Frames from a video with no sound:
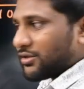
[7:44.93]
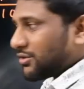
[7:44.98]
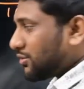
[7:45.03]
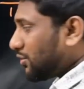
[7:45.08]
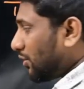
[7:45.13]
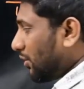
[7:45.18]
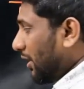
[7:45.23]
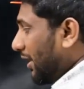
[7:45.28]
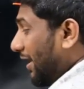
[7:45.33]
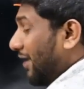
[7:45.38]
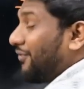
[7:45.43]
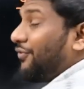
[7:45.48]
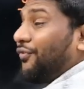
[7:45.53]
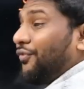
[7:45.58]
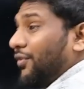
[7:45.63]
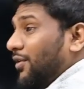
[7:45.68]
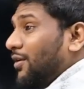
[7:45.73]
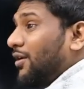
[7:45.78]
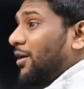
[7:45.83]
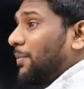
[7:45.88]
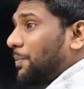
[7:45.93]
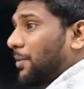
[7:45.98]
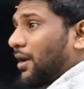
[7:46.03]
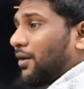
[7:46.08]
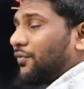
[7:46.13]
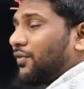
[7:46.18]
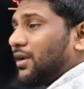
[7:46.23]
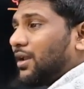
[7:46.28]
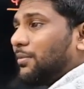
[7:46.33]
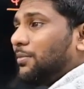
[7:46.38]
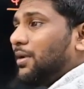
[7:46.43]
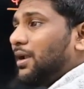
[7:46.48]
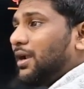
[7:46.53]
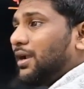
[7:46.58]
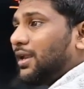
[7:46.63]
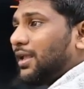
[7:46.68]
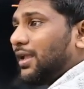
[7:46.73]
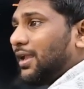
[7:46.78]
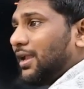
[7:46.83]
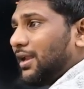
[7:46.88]
So if your
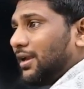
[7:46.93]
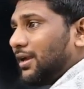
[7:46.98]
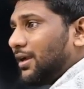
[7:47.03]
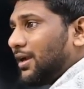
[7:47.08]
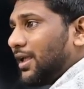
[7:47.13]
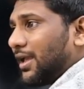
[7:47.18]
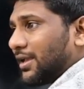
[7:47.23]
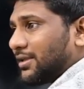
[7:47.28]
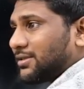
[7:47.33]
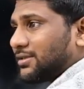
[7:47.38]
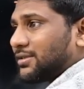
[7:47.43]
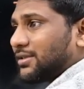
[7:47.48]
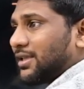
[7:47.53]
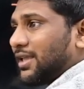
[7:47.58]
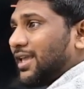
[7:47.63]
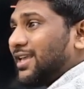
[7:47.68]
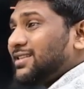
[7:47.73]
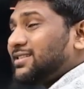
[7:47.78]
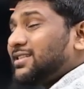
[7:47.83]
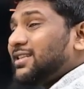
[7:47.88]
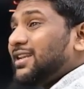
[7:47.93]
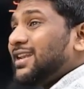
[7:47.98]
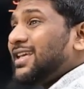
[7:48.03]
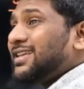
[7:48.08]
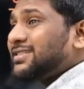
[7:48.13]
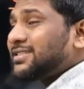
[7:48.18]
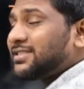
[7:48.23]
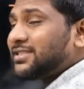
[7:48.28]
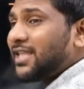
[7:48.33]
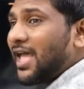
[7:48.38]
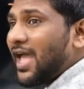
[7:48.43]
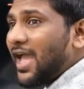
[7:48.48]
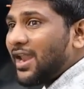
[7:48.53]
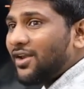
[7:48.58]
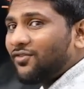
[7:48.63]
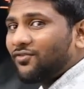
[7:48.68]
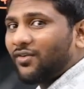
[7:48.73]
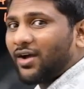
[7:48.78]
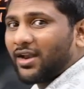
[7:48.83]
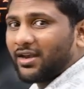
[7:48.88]
profitability index is less
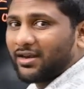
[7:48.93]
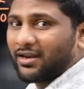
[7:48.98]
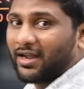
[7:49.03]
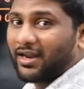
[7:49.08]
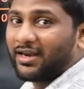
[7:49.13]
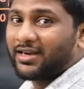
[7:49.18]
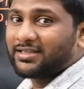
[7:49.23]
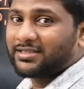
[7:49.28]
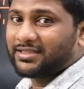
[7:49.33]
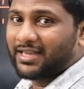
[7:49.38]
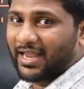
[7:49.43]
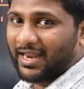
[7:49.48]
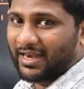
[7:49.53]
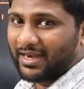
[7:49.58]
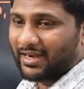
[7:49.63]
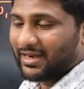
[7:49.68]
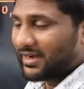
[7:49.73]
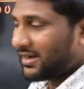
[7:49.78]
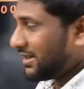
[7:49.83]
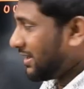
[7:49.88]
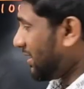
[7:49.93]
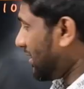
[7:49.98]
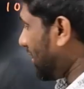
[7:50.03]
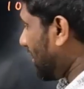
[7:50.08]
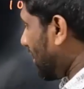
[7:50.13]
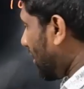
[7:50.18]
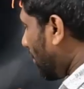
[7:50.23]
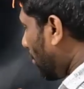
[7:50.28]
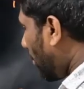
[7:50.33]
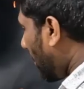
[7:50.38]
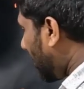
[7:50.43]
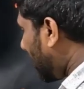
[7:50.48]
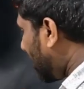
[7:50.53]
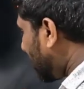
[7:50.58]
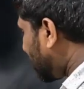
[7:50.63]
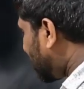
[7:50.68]
than 1, understand. What